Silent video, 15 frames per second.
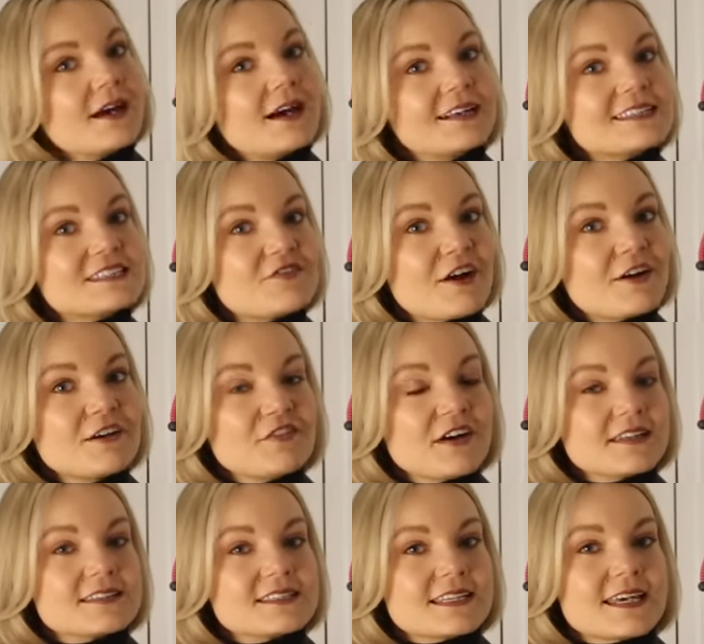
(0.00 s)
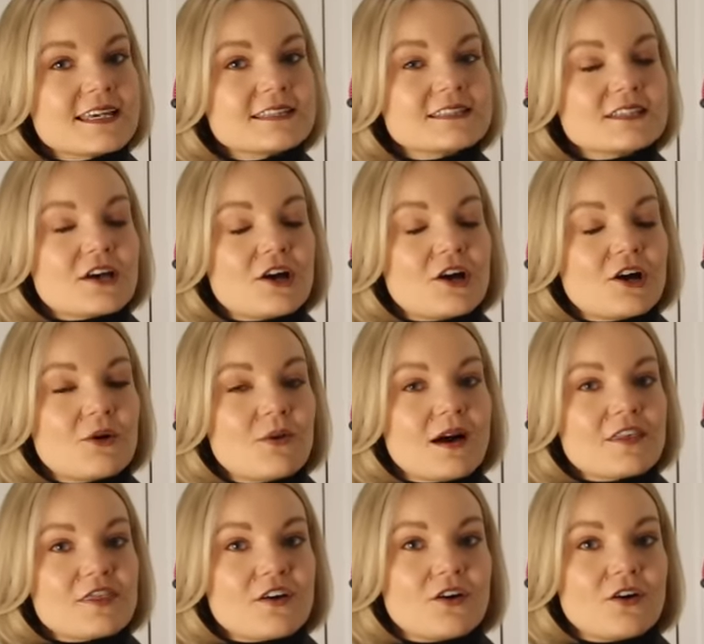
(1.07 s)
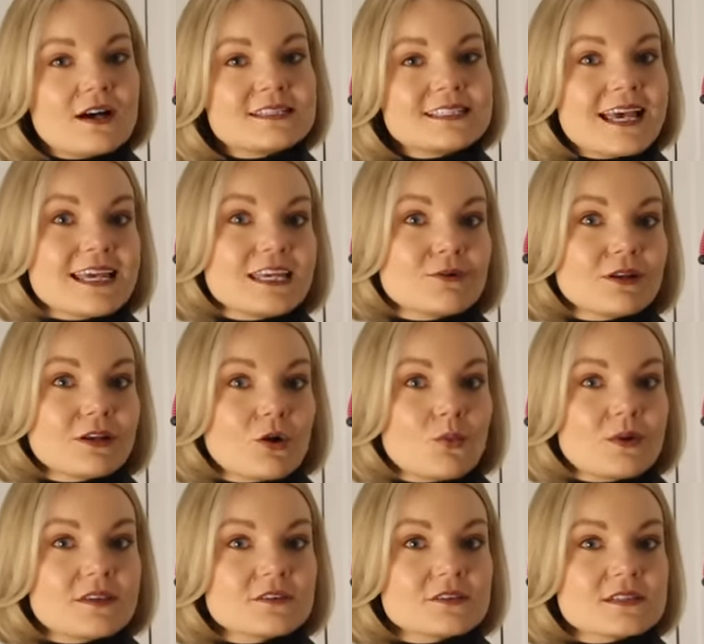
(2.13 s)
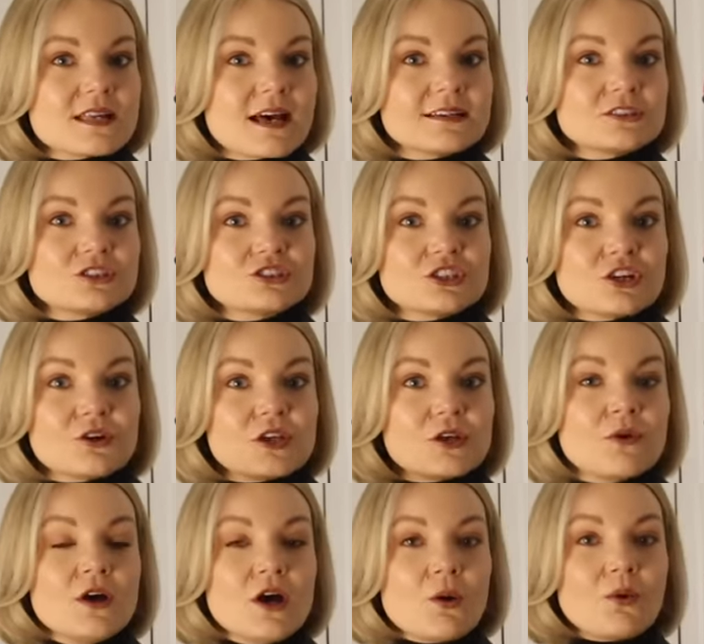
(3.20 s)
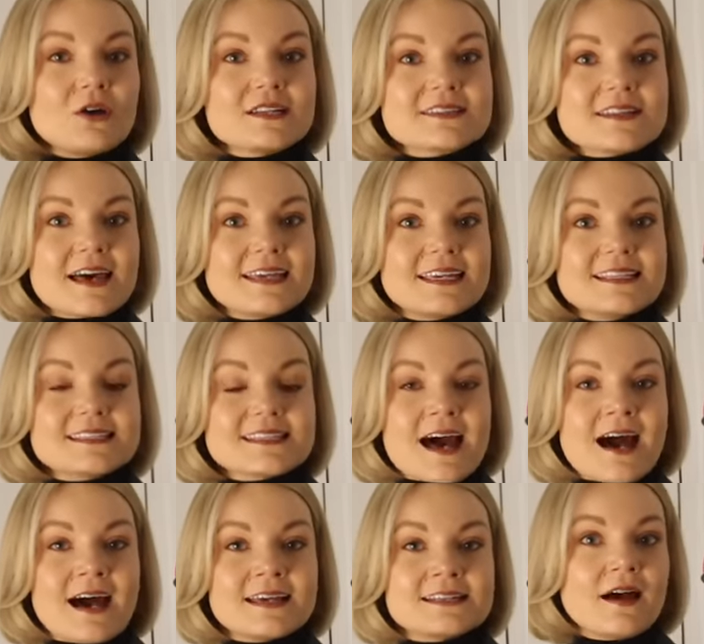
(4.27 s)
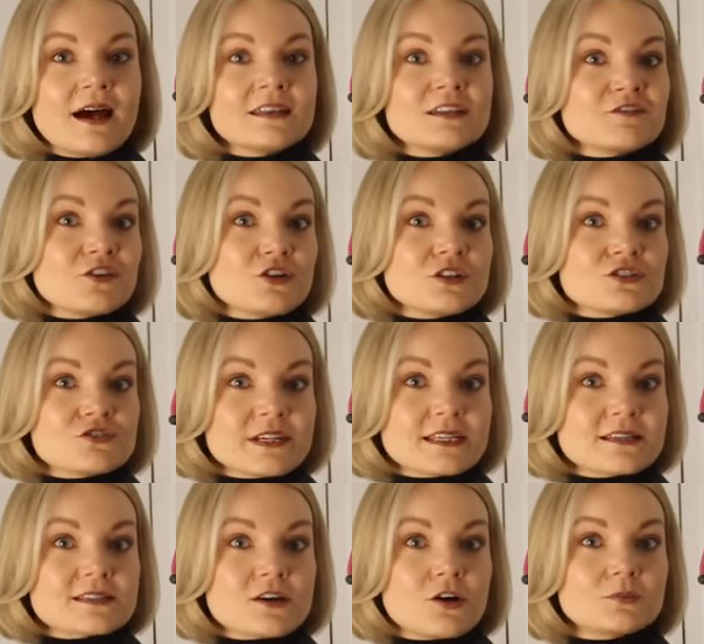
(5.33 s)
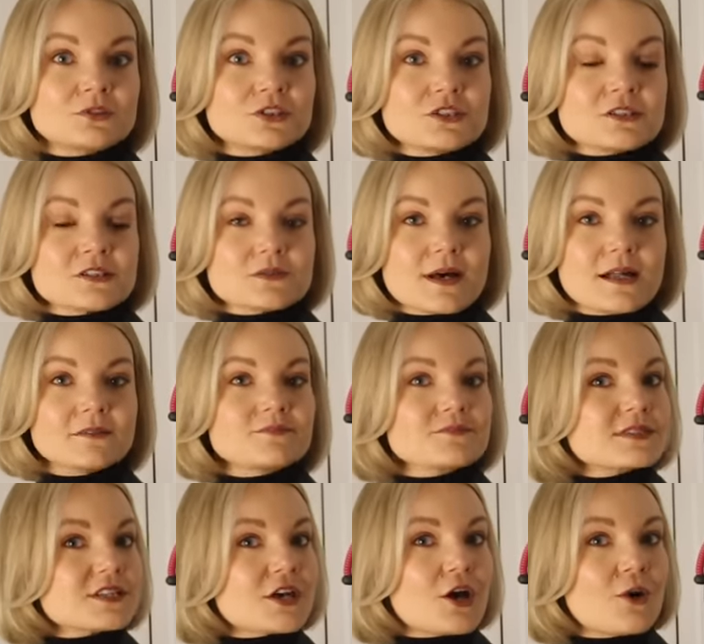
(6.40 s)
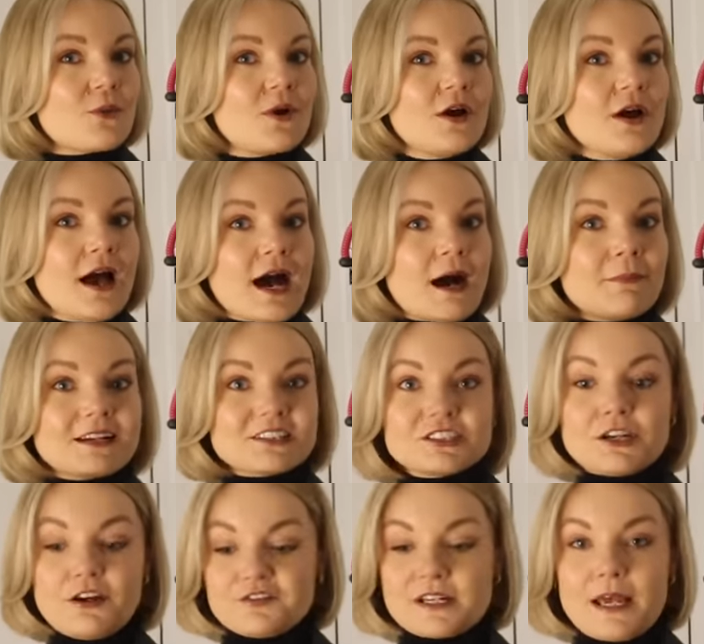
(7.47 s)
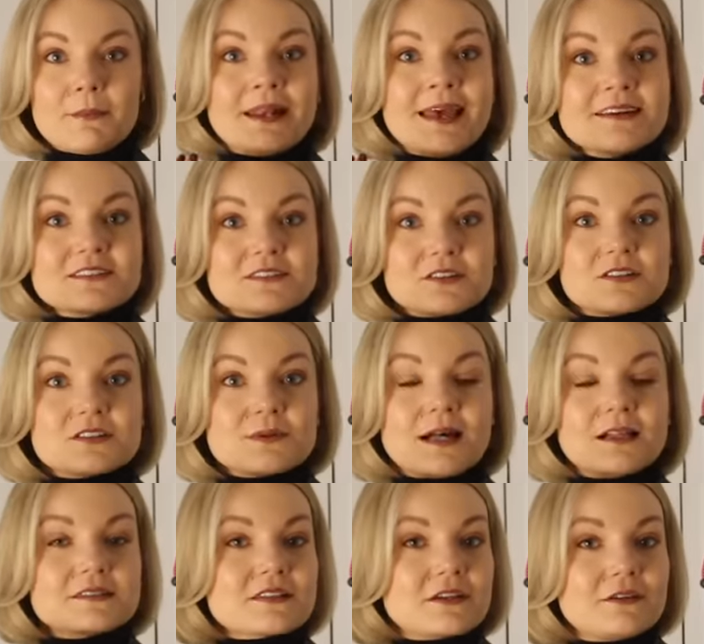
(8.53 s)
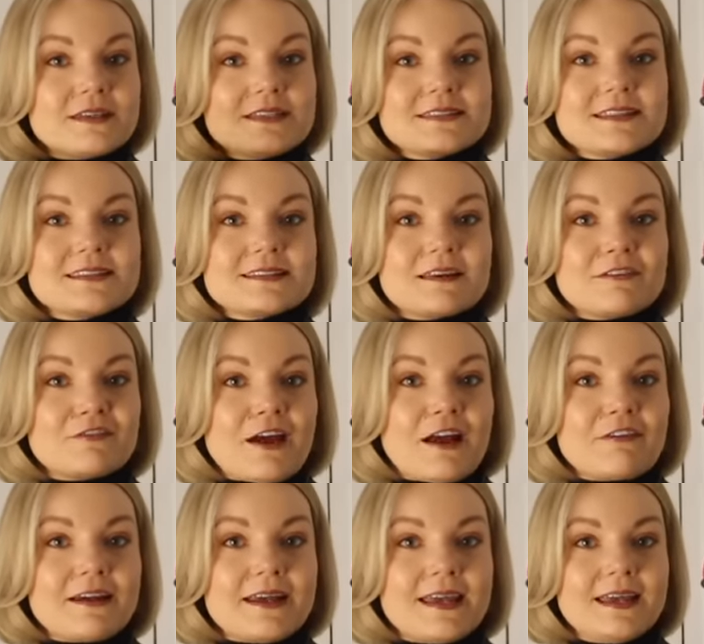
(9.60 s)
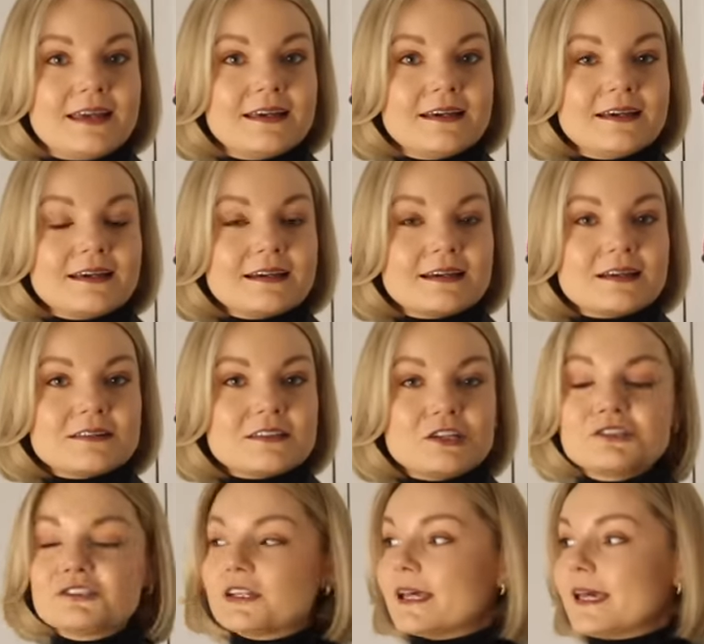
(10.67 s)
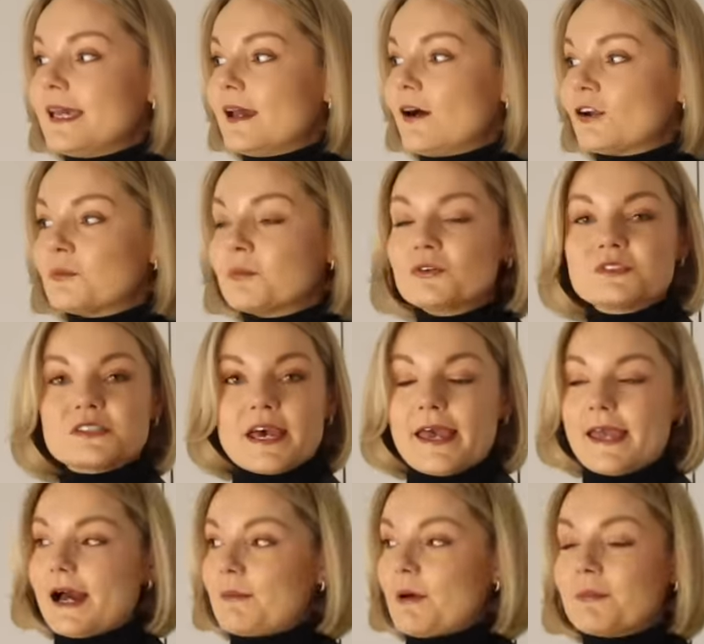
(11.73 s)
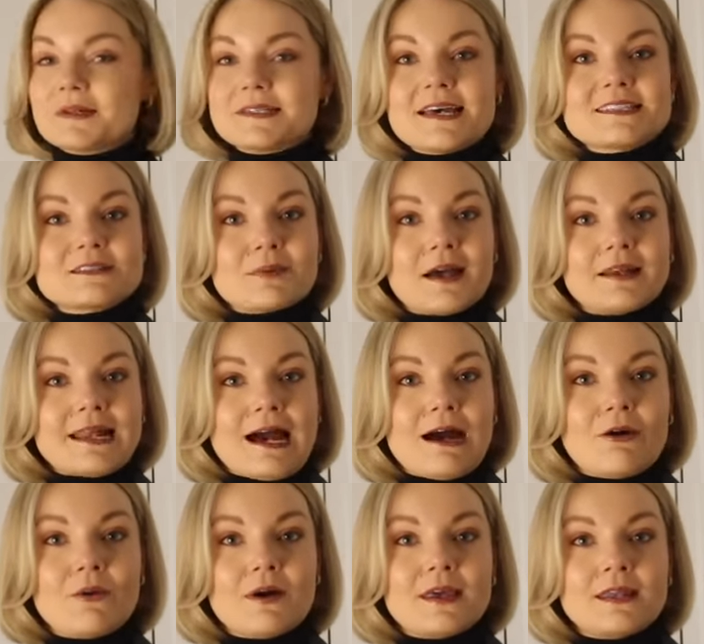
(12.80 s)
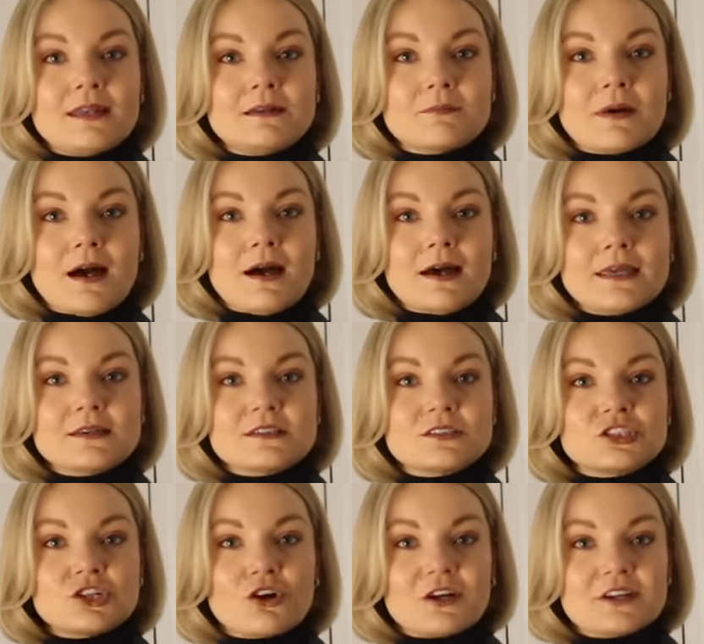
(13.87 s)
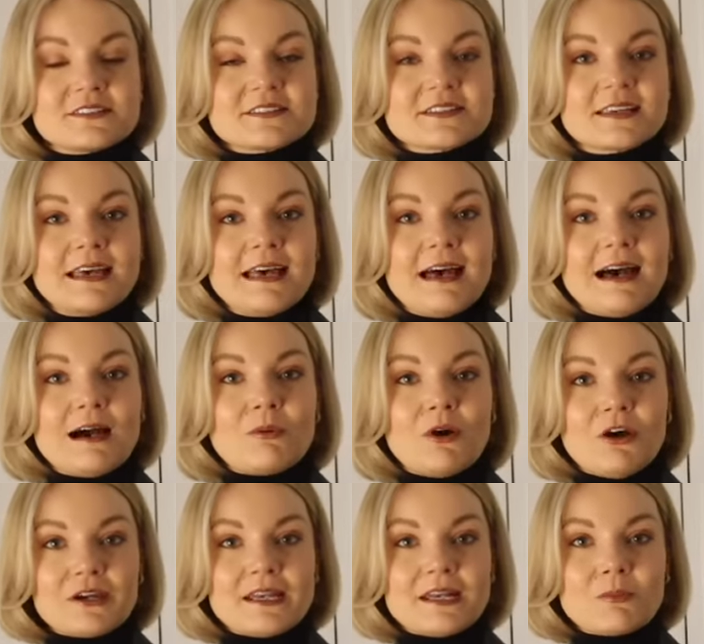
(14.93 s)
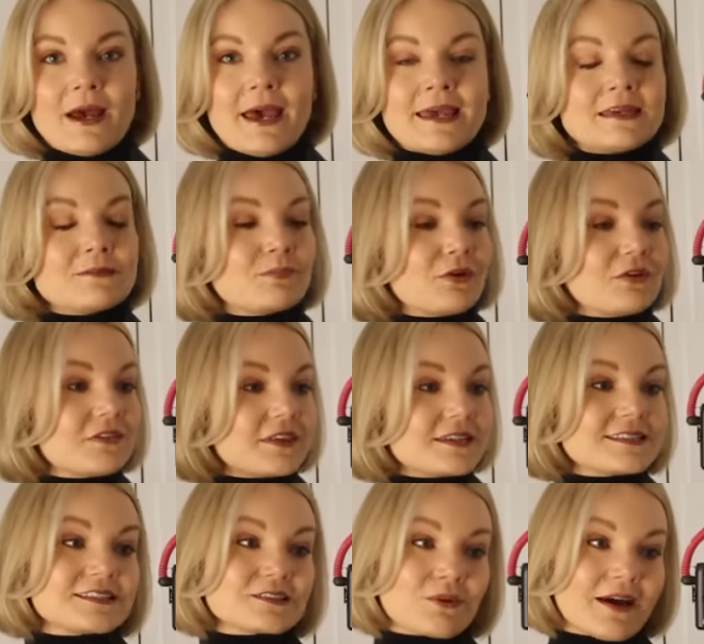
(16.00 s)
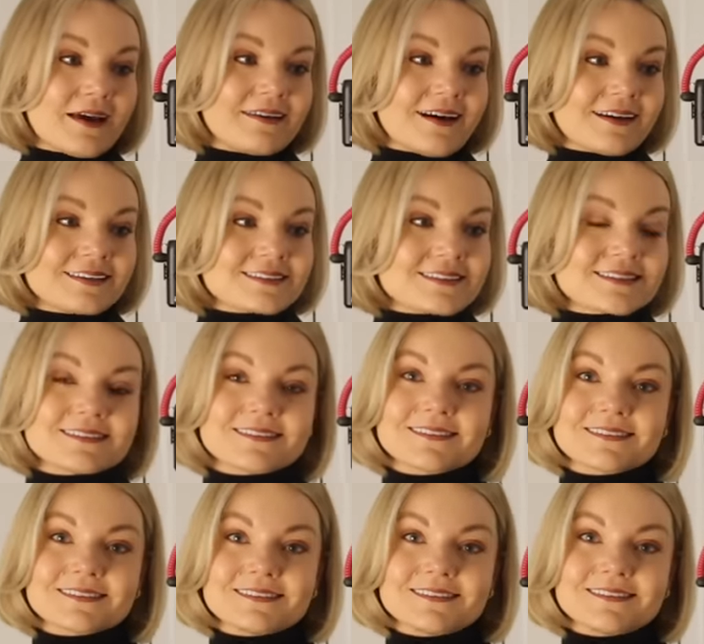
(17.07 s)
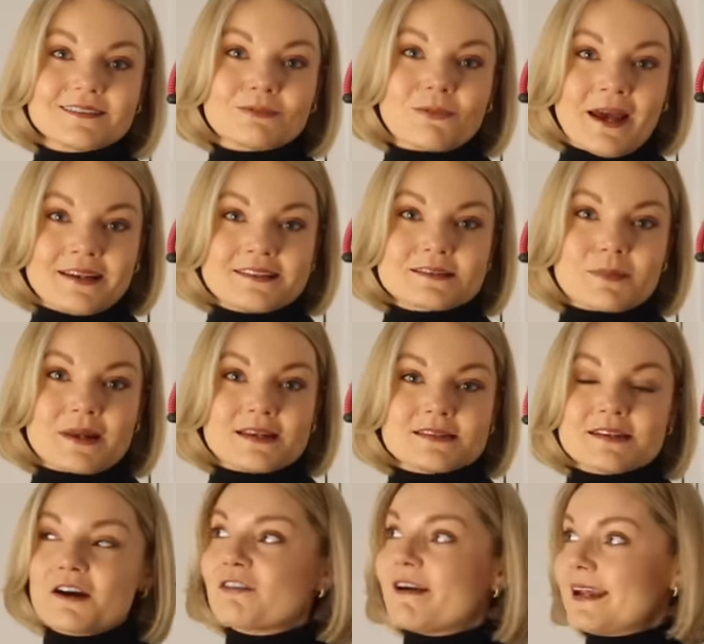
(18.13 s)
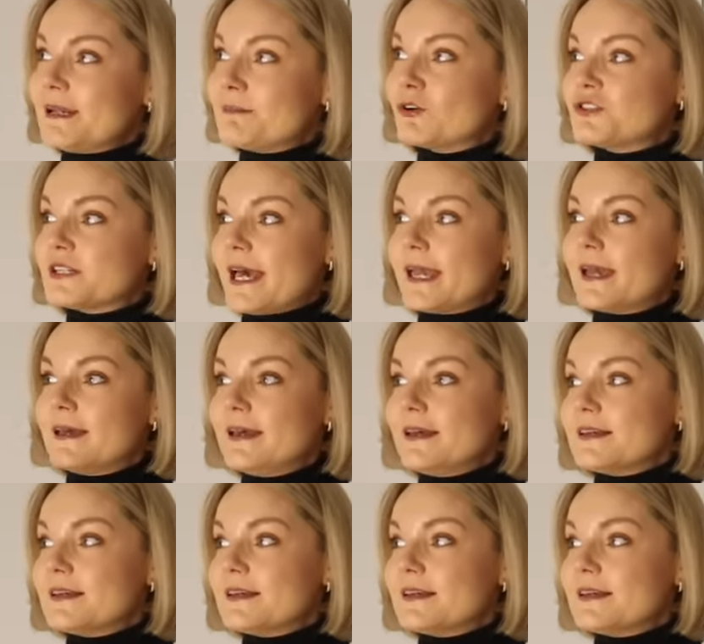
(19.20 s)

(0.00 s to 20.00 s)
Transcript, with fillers: And it's very fancy, so I thought I'd take you along with us and just show you what it's like inside and the food and drinks options as well. So I'm actually off to get my nails done as well. So this is a very, usually on a Monday, I'm at my desk by now in my joggers working away, but this is quite a nice way to spend a rainy Monday.